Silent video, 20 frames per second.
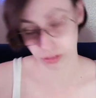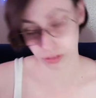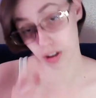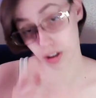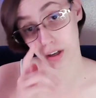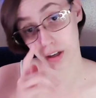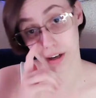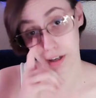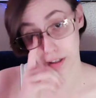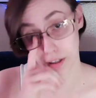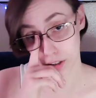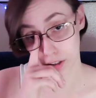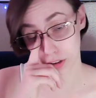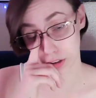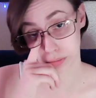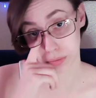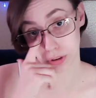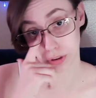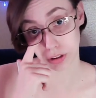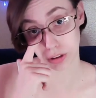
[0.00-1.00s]
a guide or
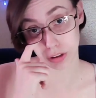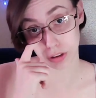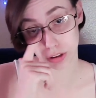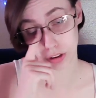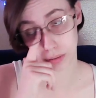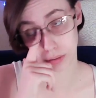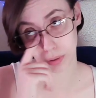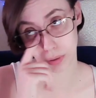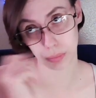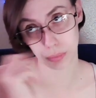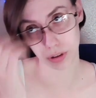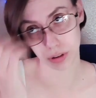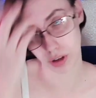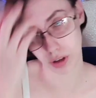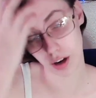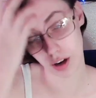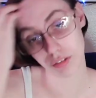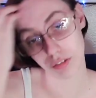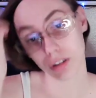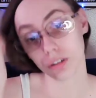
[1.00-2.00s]
something, because some people don't
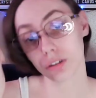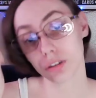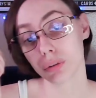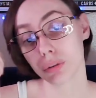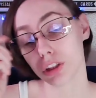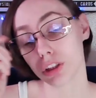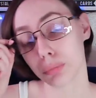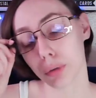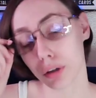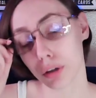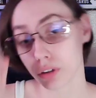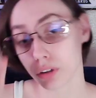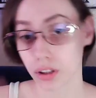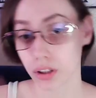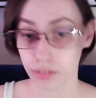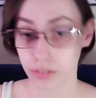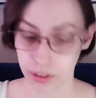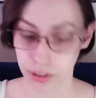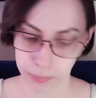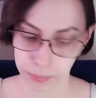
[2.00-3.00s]
have those, which is perfectly
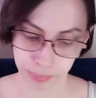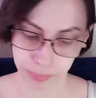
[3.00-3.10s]
fine.